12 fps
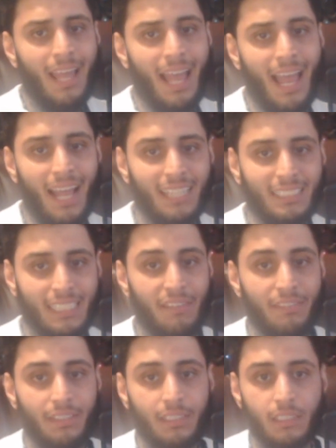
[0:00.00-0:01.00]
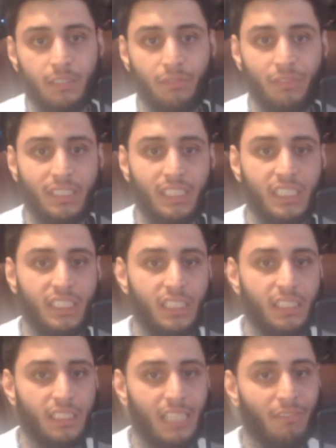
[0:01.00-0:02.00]
As evidence,
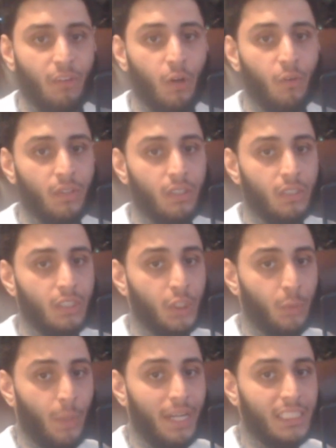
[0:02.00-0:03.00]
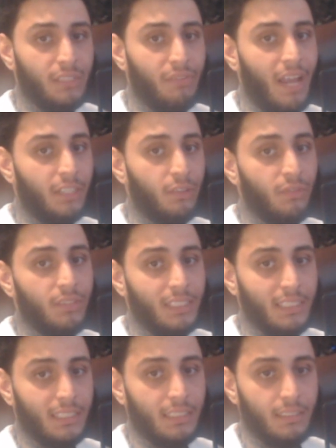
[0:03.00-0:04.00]
physicians have overlooked the greatest factor of
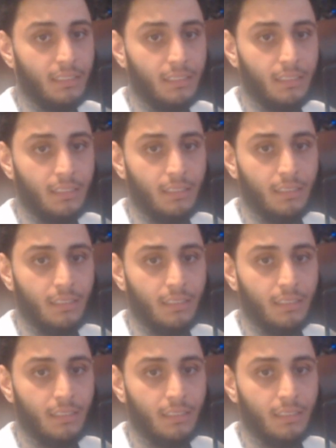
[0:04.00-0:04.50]
disease.